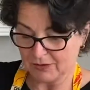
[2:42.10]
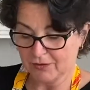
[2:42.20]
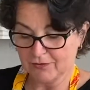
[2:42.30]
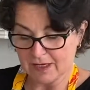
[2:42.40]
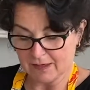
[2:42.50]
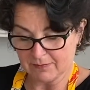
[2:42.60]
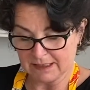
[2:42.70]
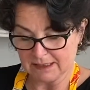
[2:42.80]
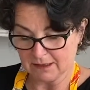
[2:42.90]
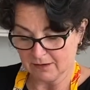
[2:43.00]
gonna create
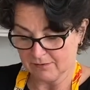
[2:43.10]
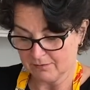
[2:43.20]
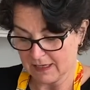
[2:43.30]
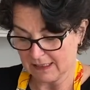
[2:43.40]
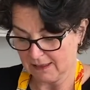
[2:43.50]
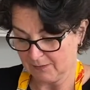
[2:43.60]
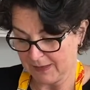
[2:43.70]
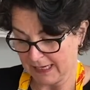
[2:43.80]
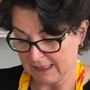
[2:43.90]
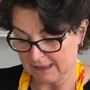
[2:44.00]
myself my little
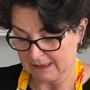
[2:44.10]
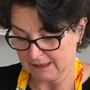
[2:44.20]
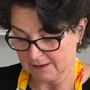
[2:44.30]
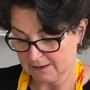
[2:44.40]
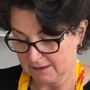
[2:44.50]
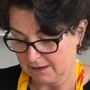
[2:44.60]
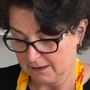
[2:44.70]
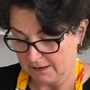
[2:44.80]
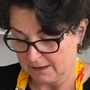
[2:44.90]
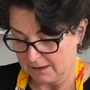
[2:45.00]
patties.
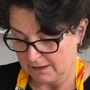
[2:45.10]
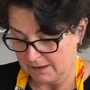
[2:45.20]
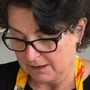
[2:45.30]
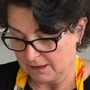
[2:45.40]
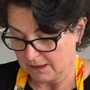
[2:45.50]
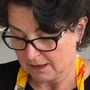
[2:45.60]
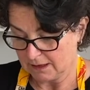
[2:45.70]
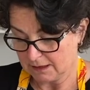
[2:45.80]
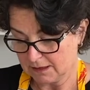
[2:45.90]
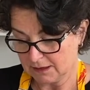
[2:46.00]
And
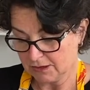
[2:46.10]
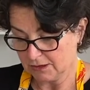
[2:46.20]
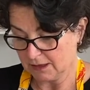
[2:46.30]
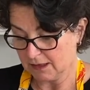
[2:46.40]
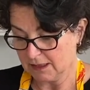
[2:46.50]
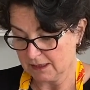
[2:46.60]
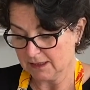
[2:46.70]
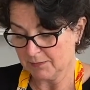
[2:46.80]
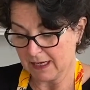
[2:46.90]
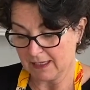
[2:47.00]
essentially, these
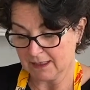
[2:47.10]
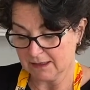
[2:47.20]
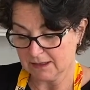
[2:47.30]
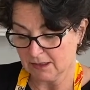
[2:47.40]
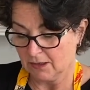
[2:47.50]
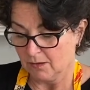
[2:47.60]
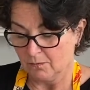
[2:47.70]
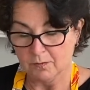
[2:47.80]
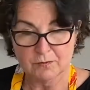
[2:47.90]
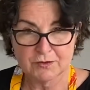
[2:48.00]
patties
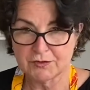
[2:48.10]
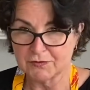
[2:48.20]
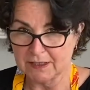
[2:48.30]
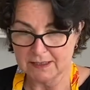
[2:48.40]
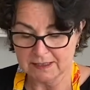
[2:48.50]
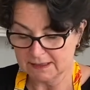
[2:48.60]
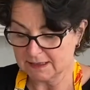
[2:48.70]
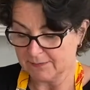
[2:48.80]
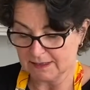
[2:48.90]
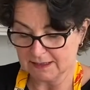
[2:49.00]
won't shrink to the
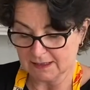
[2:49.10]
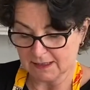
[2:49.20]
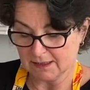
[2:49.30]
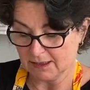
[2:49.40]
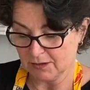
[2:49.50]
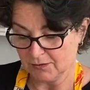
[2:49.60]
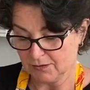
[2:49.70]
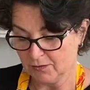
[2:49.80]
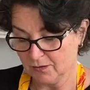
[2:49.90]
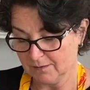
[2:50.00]
same extent that you
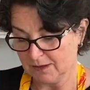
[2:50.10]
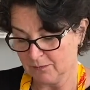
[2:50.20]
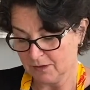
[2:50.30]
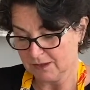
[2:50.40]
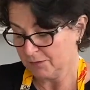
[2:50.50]
normally would.